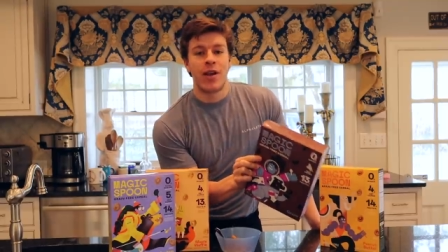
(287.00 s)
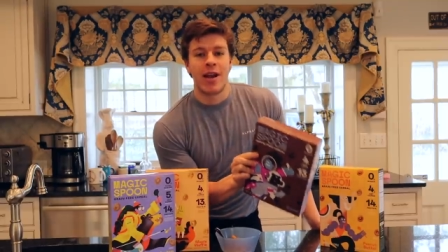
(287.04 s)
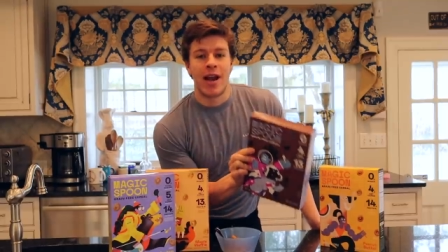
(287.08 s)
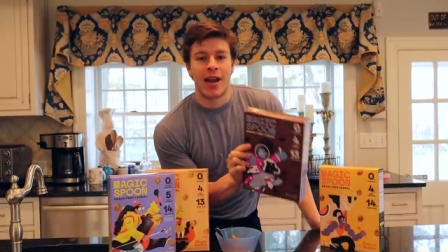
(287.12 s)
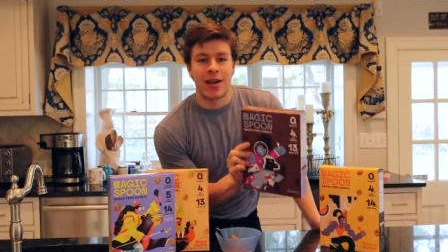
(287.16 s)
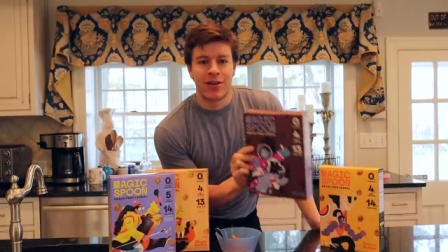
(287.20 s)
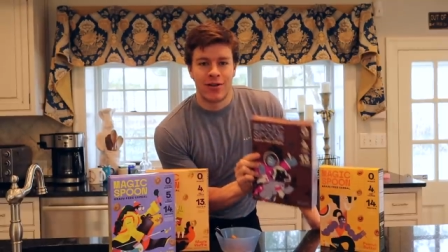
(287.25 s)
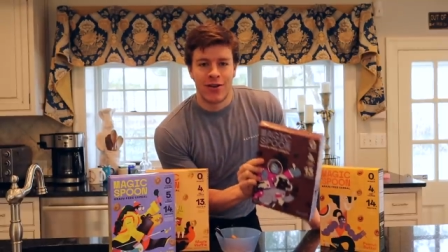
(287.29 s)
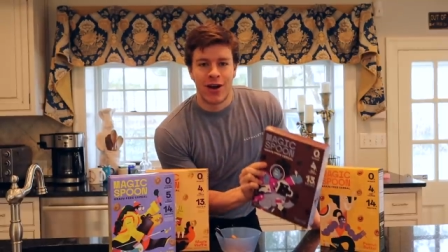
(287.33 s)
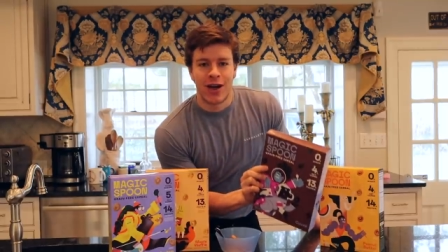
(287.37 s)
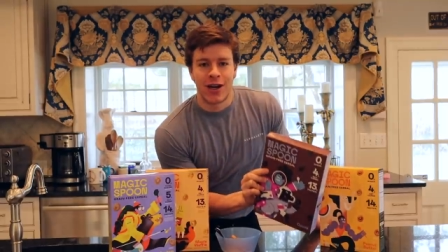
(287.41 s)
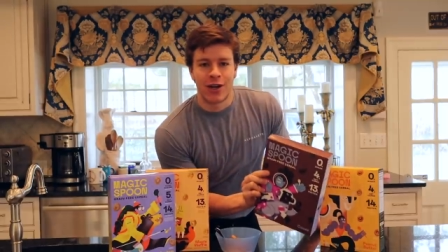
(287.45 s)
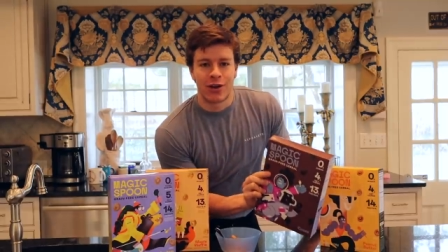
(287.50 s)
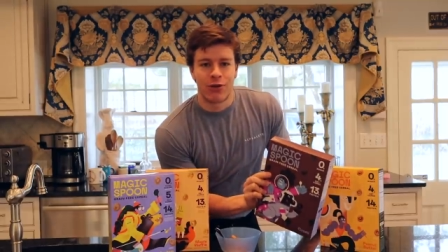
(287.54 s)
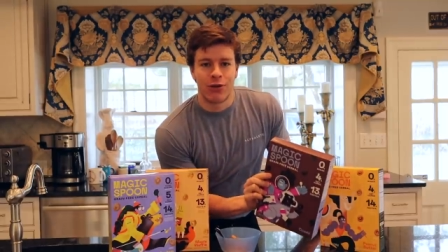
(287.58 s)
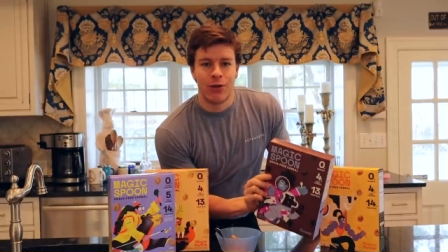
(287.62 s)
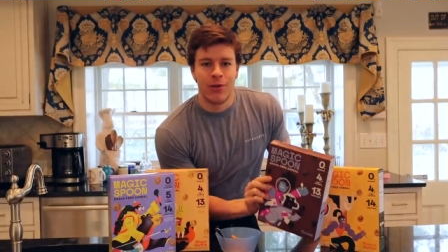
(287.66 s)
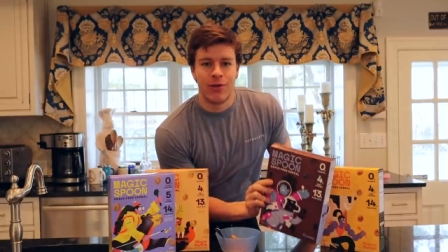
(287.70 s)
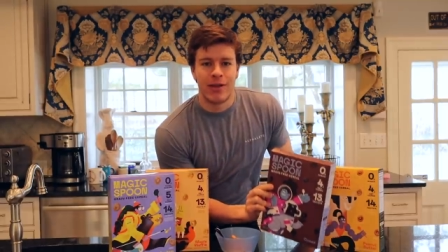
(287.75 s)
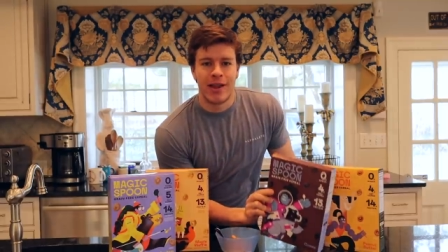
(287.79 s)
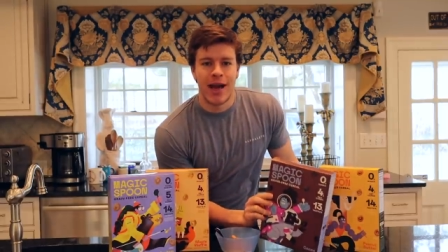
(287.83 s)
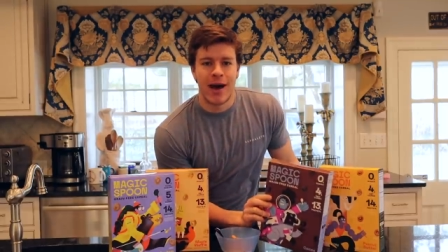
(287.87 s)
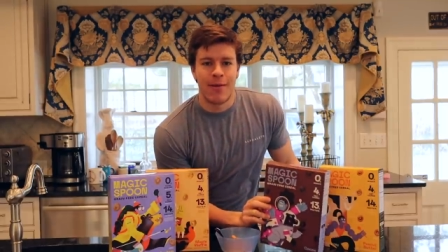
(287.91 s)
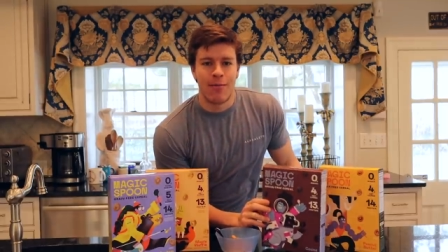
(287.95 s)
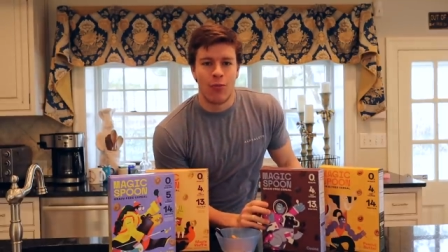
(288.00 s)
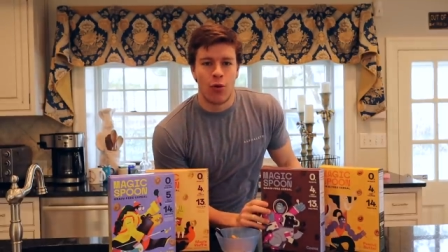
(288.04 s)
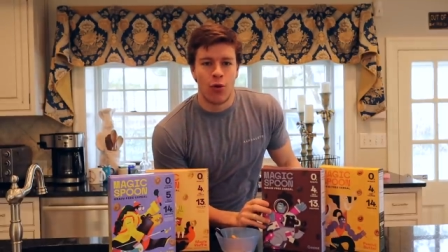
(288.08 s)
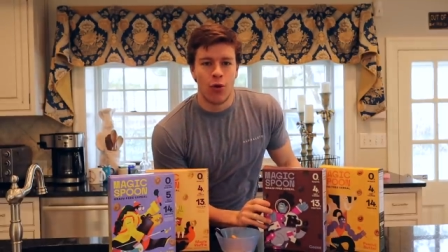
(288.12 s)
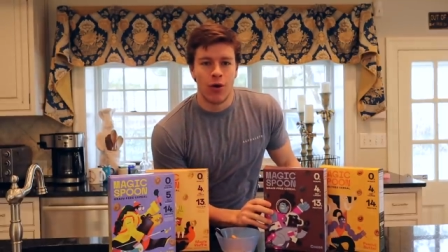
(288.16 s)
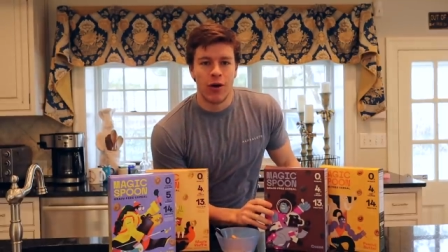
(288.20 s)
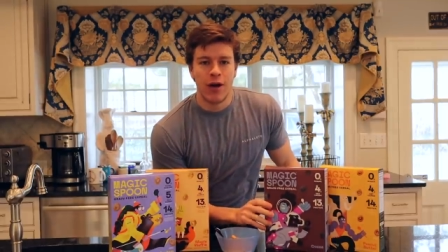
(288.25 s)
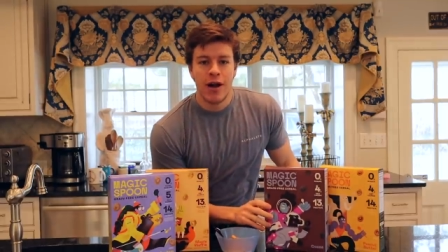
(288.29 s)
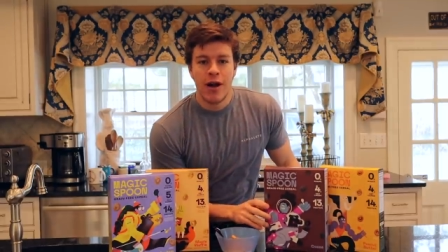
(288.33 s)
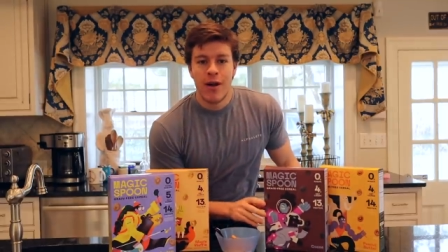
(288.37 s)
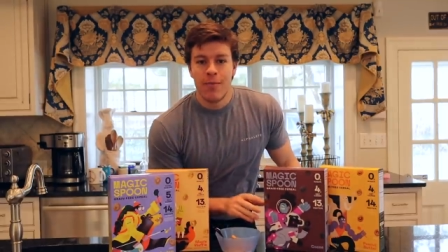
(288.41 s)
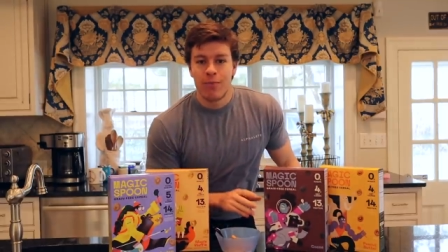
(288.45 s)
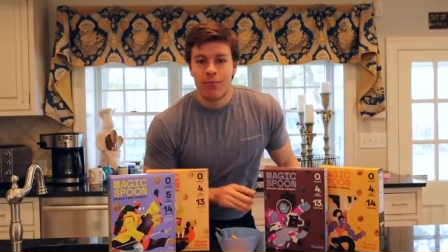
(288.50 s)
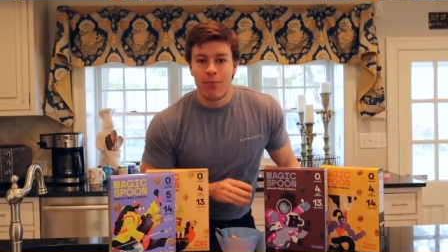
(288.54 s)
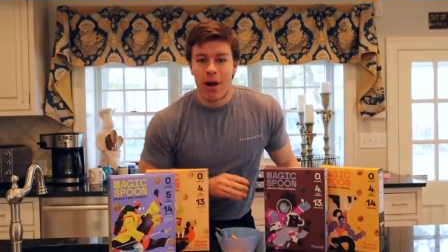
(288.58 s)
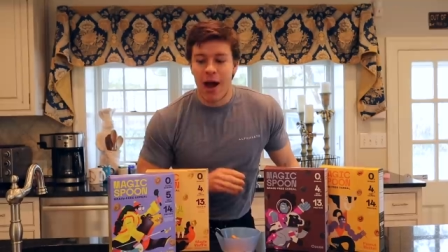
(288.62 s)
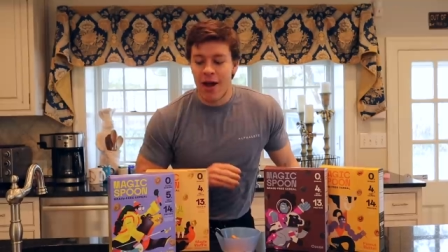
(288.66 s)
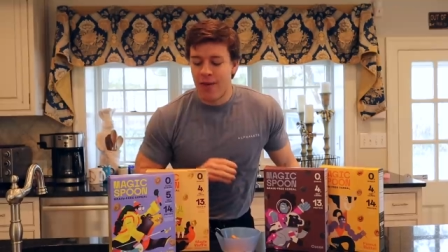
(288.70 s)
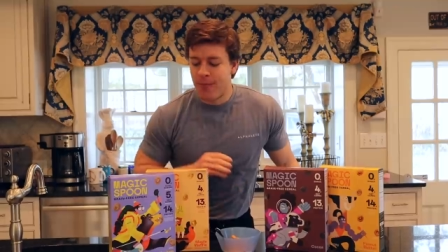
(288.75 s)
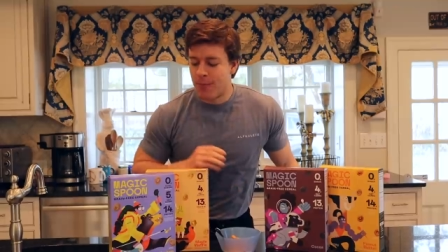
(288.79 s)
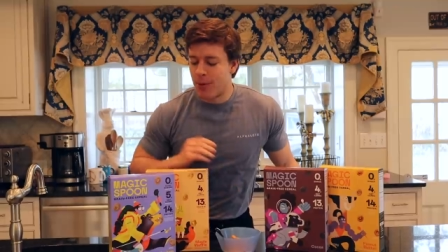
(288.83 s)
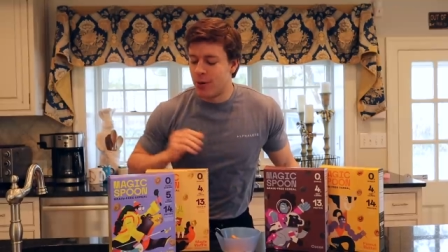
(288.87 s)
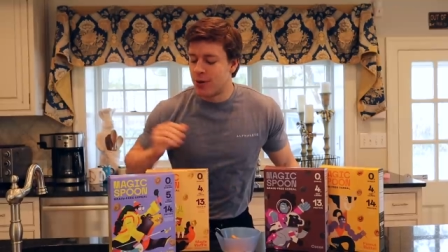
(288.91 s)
and I cannot agree with that more. My